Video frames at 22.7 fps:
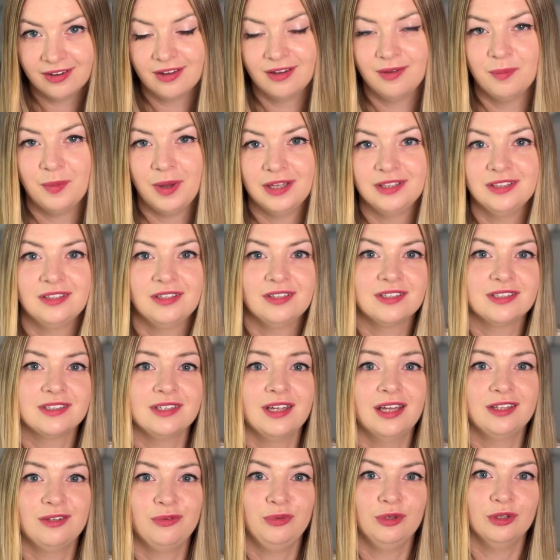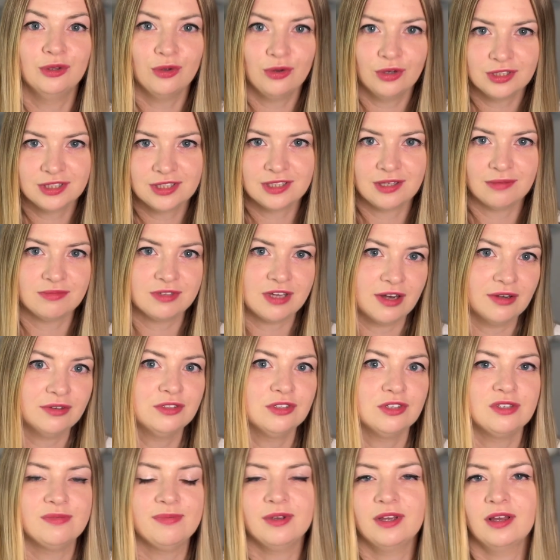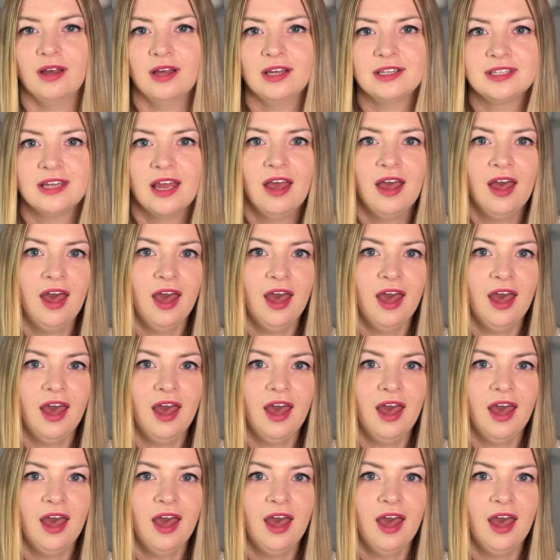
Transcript: commanders that we lost some territories, because